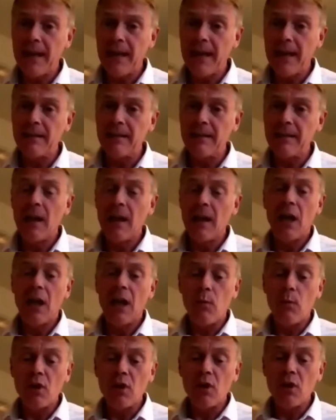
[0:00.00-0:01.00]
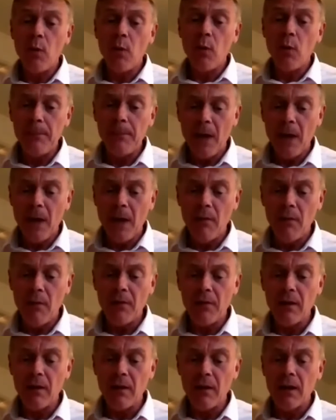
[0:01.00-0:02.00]
that night, it was
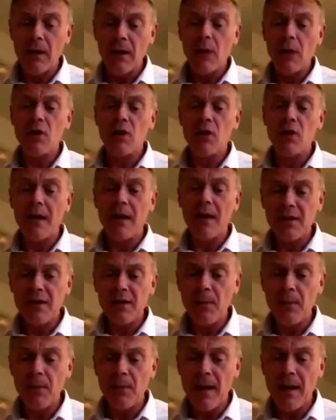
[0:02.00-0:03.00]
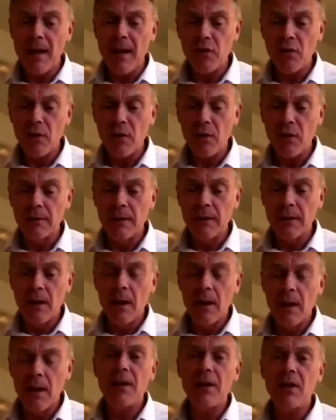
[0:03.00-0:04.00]
quite powerful. It was quite
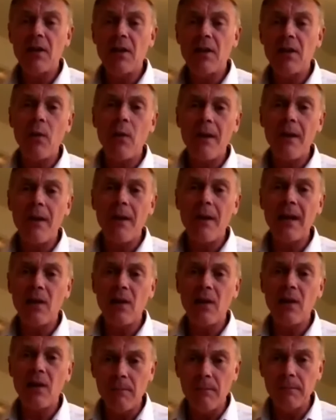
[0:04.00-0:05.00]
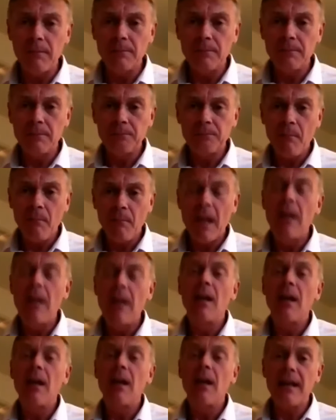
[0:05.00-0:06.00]
supernatural because I went back
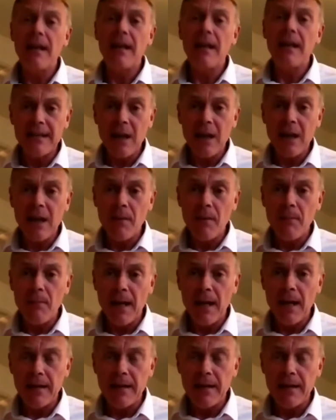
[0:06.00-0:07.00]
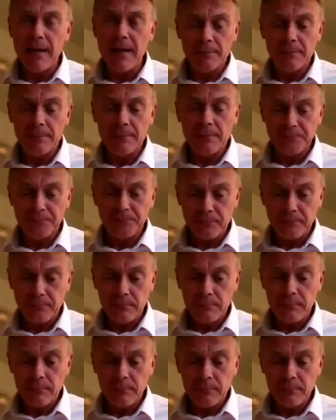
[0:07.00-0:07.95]
home and I lay down in bed